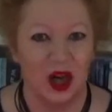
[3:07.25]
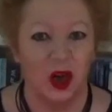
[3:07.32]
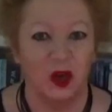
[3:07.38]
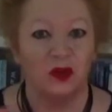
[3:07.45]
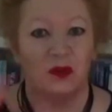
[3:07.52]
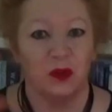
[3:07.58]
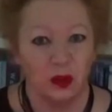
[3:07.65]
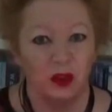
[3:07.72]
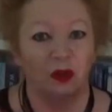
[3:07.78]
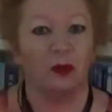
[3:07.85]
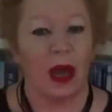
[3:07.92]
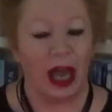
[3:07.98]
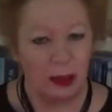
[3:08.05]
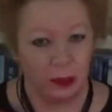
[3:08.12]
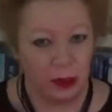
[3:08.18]
full of
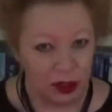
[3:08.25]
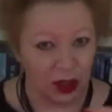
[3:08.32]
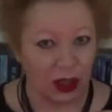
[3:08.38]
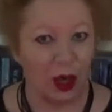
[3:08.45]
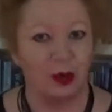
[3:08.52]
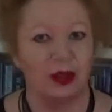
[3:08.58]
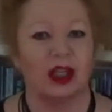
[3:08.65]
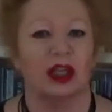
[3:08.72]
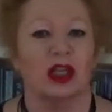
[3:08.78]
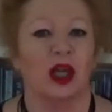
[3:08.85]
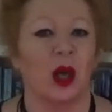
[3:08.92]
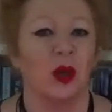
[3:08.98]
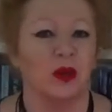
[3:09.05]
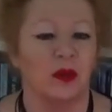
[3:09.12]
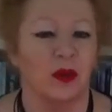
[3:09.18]
papers that I was going to
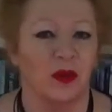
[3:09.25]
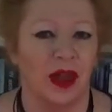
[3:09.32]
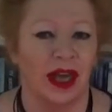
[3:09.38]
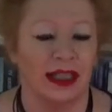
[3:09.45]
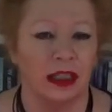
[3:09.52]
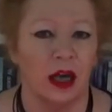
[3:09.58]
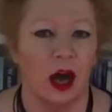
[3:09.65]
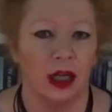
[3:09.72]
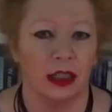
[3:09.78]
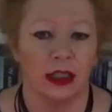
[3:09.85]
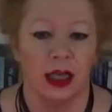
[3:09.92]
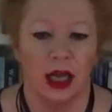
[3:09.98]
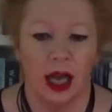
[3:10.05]
go through that night.